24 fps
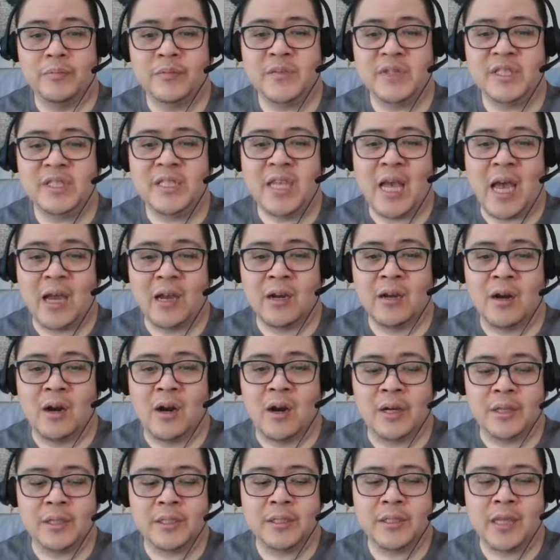dagger
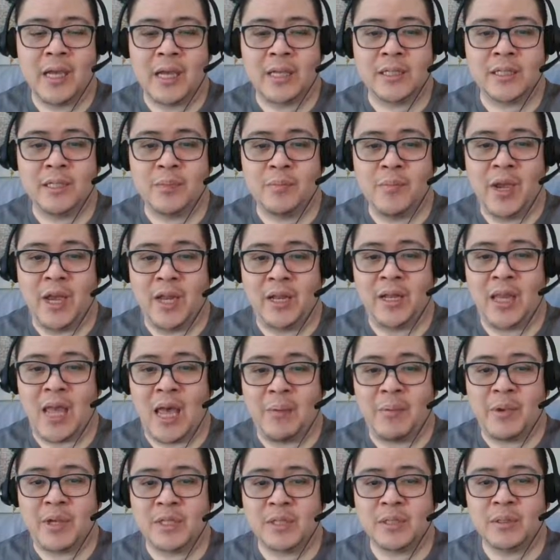arts as her main
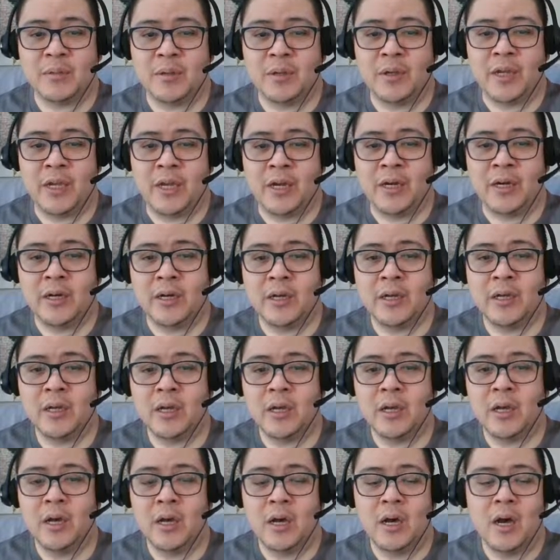damage here.
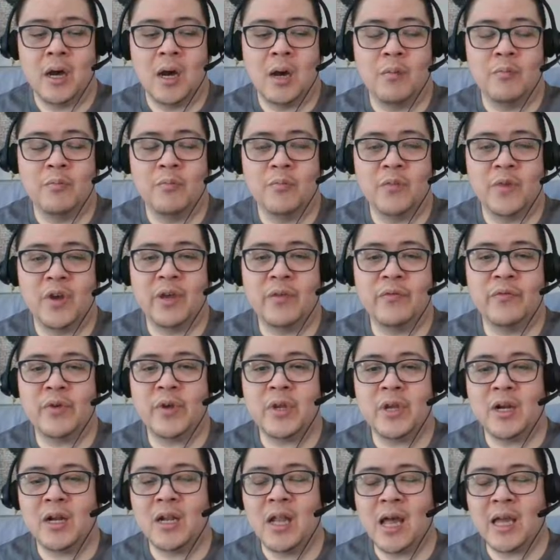If
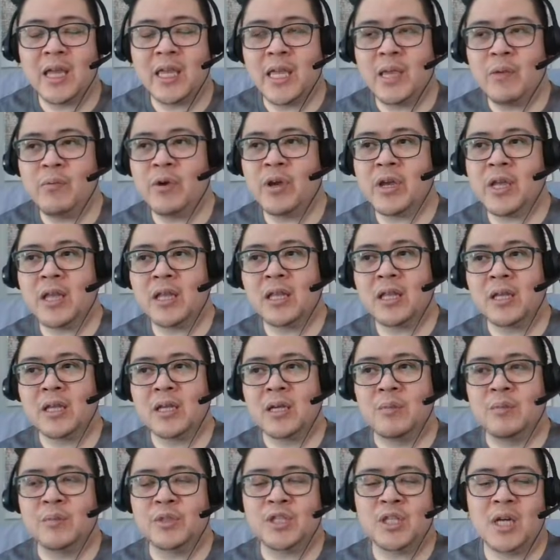we are lucky, we get
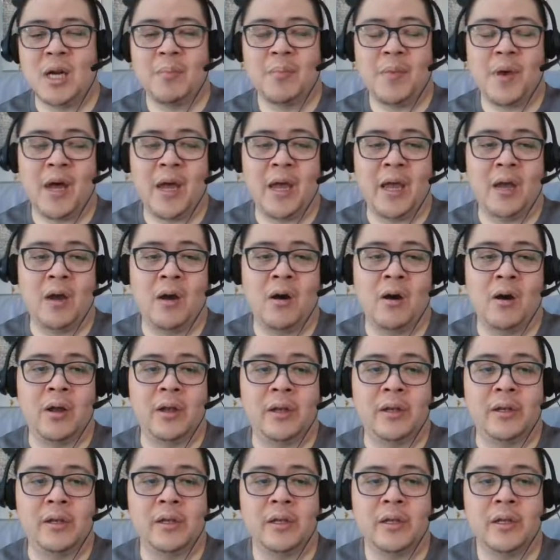sharp eye
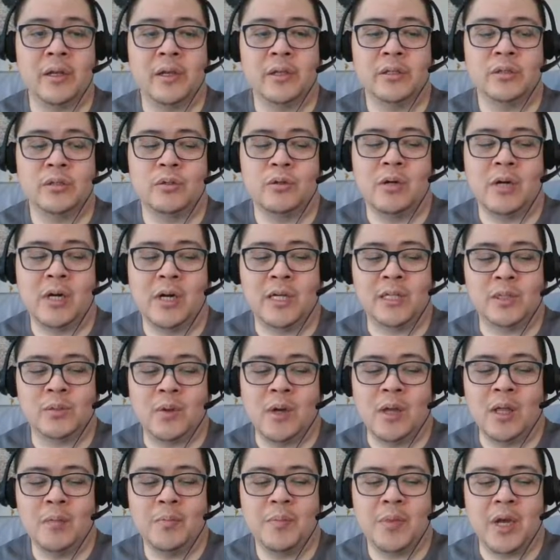on to her as
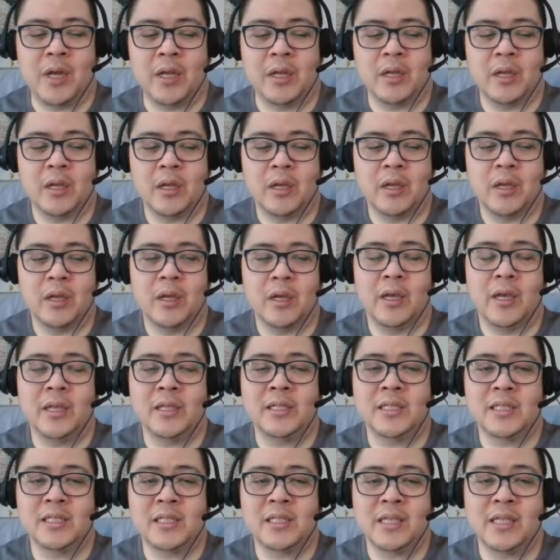well, but
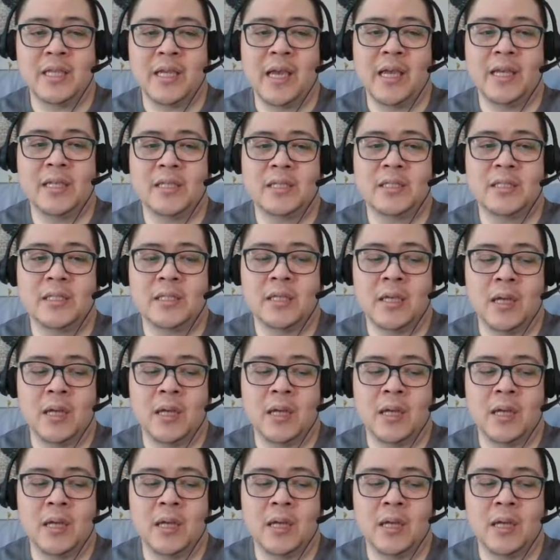just in case